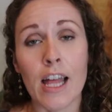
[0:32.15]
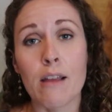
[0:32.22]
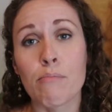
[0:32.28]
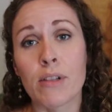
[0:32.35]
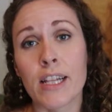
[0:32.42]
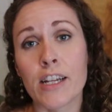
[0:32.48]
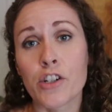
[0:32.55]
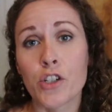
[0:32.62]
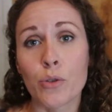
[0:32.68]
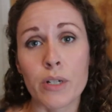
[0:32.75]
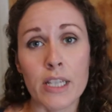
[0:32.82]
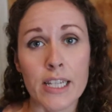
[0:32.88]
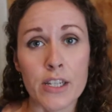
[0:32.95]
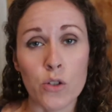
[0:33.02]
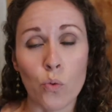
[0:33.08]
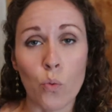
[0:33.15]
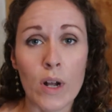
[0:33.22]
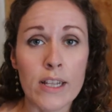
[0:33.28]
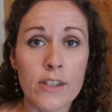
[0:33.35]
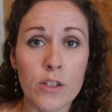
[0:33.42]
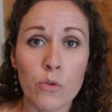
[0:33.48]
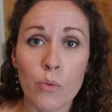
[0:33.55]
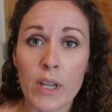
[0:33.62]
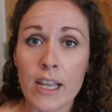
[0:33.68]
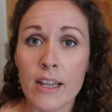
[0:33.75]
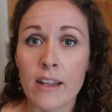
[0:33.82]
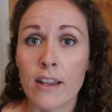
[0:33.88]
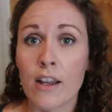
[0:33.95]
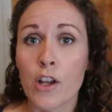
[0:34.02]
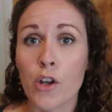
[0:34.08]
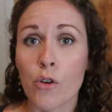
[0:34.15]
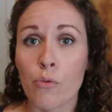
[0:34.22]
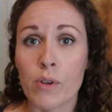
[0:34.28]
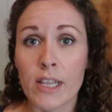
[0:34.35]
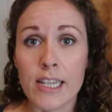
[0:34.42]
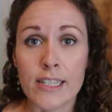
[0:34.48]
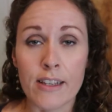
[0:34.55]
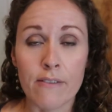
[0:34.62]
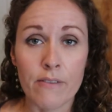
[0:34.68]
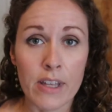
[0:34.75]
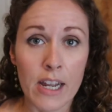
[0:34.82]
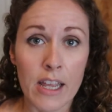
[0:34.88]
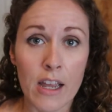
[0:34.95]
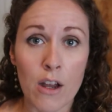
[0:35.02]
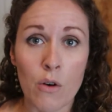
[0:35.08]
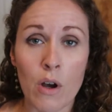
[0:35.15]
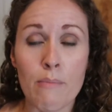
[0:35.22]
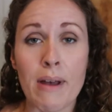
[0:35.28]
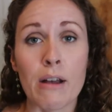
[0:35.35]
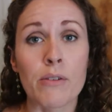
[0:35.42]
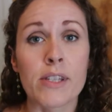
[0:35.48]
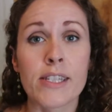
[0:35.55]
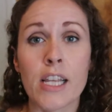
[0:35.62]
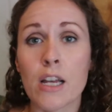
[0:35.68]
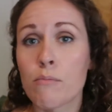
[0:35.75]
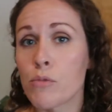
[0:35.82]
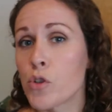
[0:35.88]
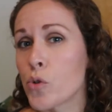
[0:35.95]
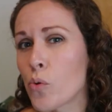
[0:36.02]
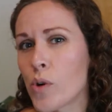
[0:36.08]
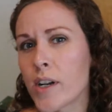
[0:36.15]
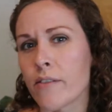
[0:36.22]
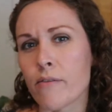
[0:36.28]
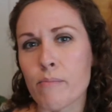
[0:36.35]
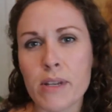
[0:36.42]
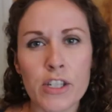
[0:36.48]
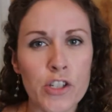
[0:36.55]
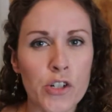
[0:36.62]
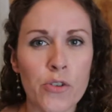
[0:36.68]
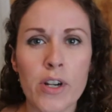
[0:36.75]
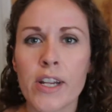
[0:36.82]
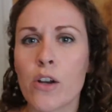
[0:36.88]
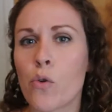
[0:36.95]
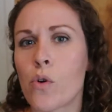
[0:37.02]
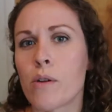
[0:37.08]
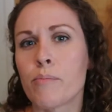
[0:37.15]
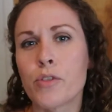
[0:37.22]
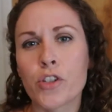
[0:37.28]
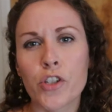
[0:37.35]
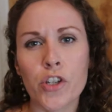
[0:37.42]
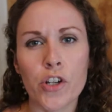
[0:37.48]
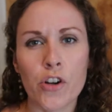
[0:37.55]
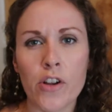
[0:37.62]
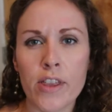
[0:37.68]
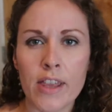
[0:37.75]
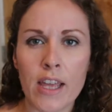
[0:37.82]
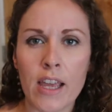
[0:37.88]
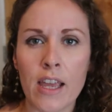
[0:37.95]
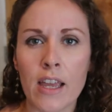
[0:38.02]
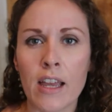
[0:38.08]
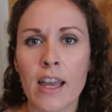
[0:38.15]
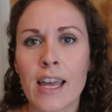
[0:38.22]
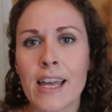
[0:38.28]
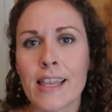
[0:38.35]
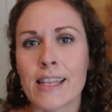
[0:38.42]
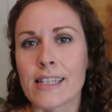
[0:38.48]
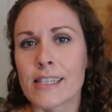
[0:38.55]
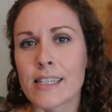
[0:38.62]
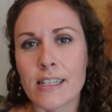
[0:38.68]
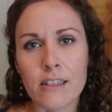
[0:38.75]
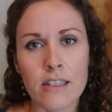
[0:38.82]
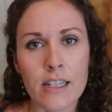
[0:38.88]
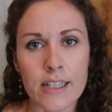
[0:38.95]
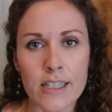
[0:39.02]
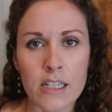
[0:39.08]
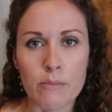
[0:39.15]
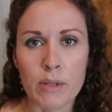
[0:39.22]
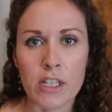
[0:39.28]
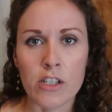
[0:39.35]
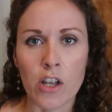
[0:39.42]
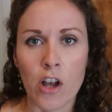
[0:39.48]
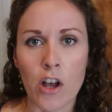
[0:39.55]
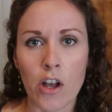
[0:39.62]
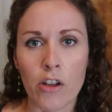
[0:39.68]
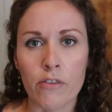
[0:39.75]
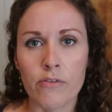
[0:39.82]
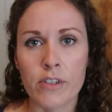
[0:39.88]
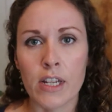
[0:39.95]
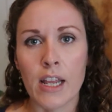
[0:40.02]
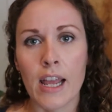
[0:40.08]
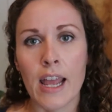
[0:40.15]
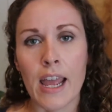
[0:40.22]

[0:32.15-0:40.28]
I plan to at least once a week release a video about some sort of mystery or obscure thing that still needs to be solved.